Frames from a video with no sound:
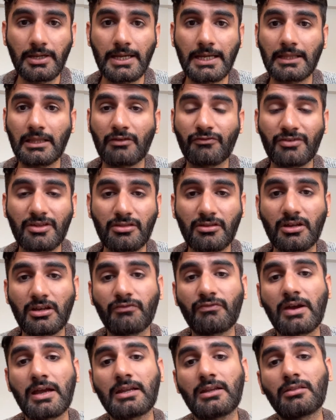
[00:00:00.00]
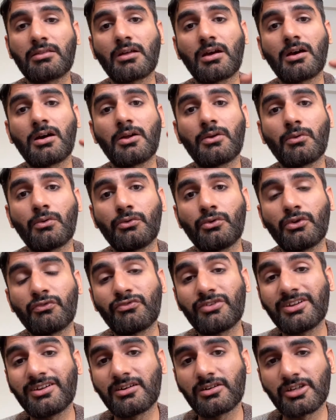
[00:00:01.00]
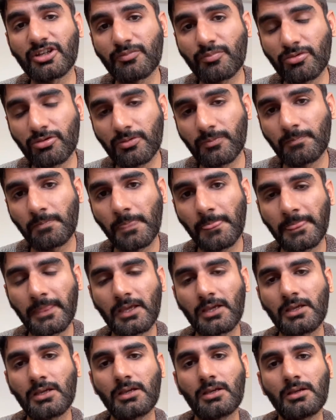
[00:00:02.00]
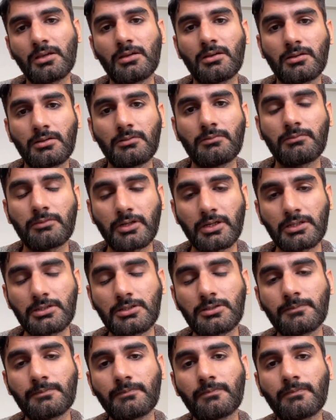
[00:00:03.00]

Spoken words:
and the physical findings are on your fingertips, right?